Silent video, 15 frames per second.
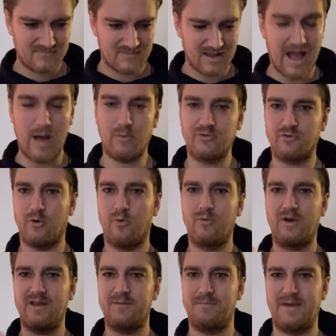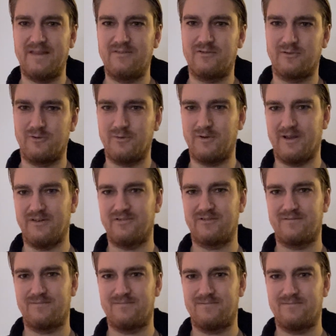I was already meant to do this.
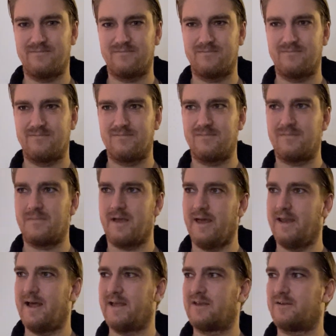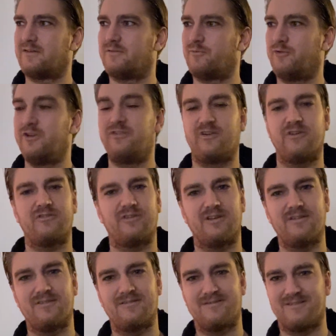And I could resist it,
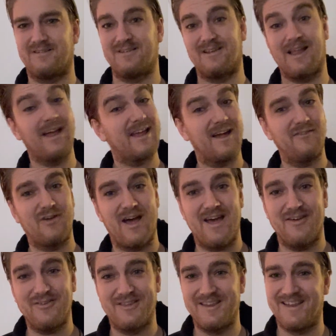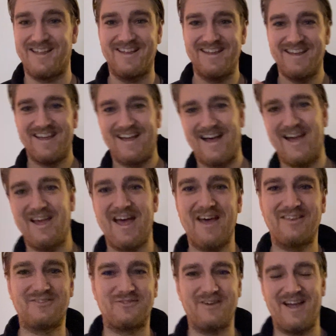like I've had. I
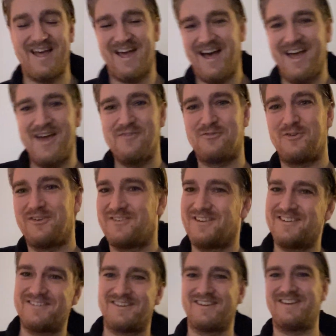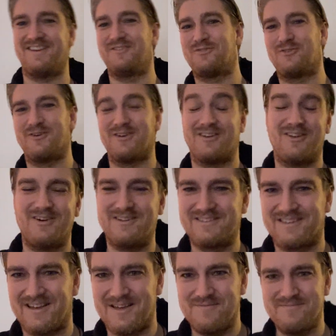have resisted it for a long
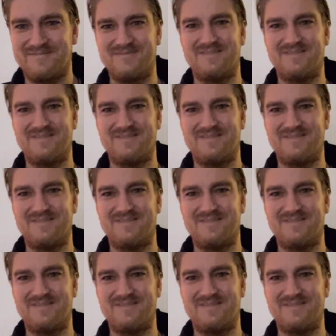time.